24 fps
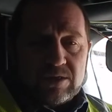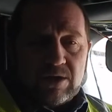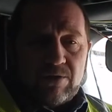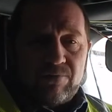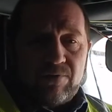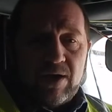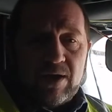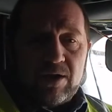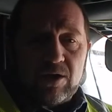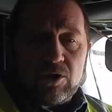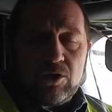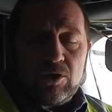I've
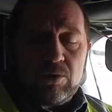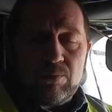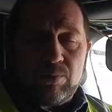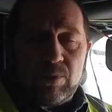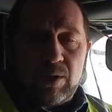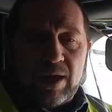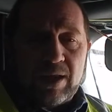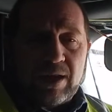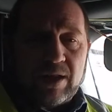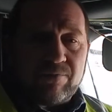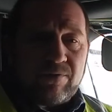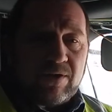had a good
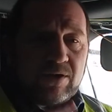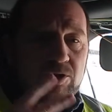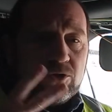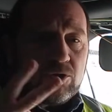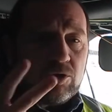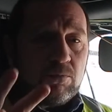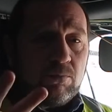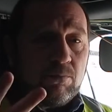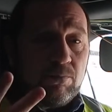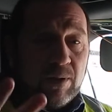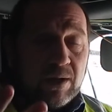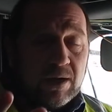blend. I've had
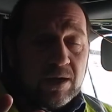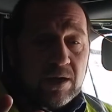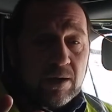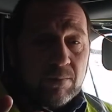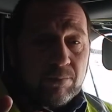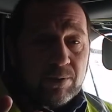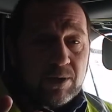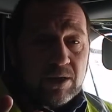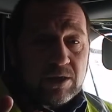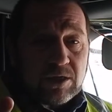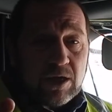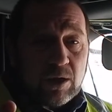2 big
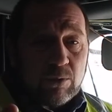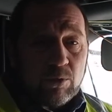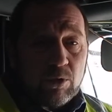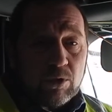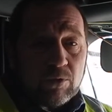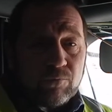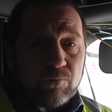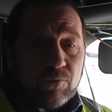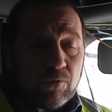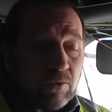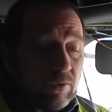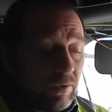companies I
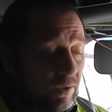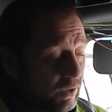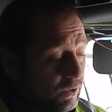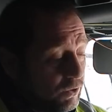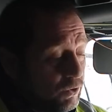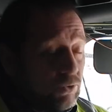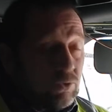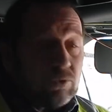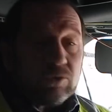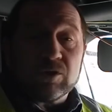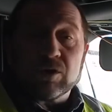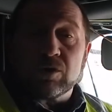worked for and
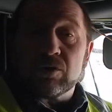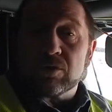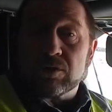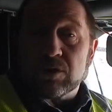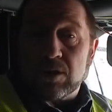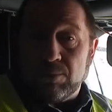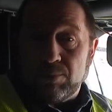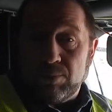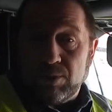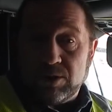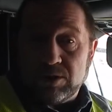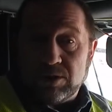2 little
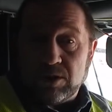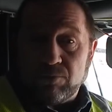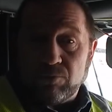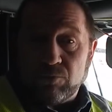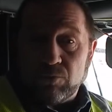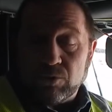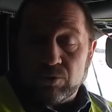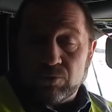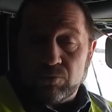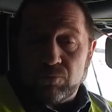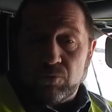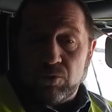companies I've
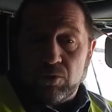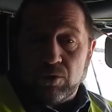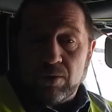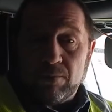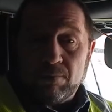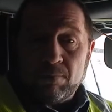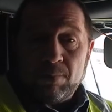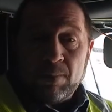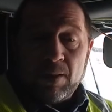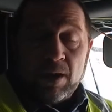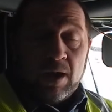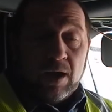worked for.
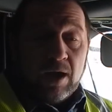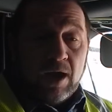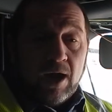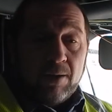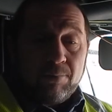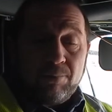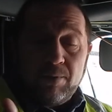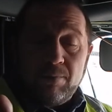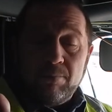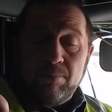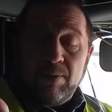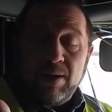I've
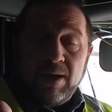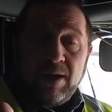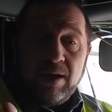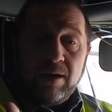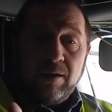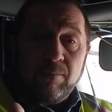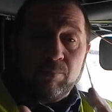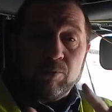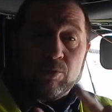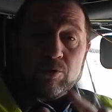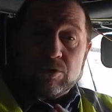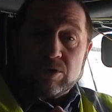been
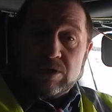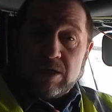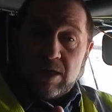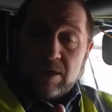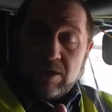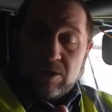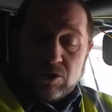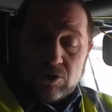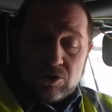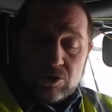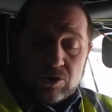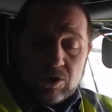paid
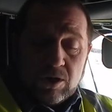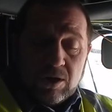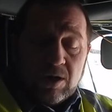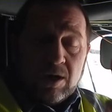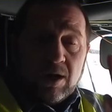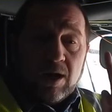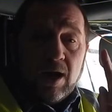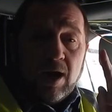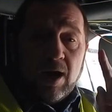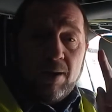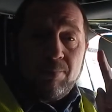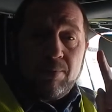percentage.
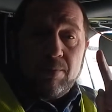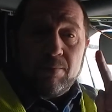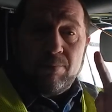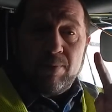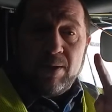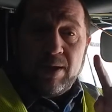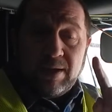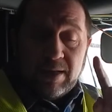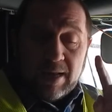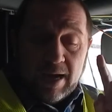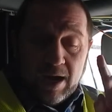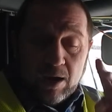I've been
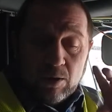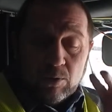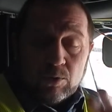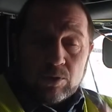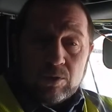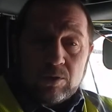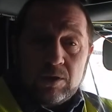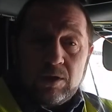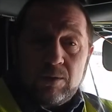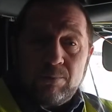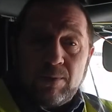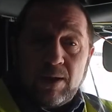paid
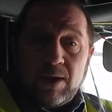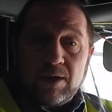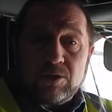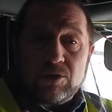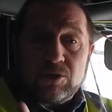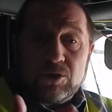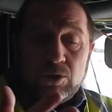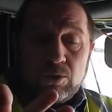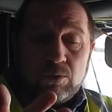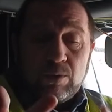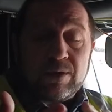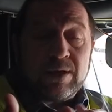hourly by
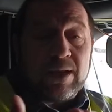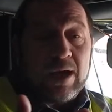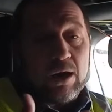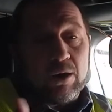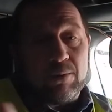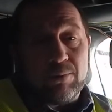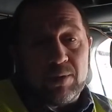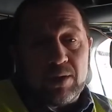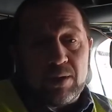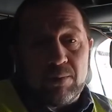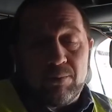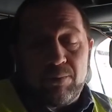2, and now
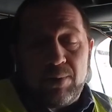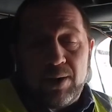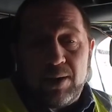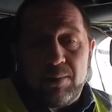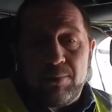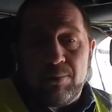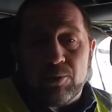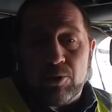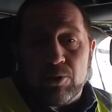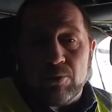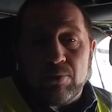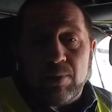I'm being
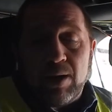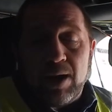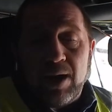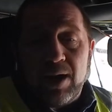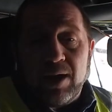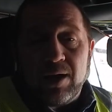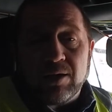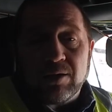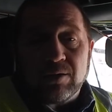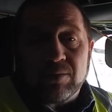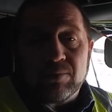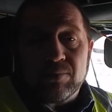paid per
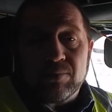mile.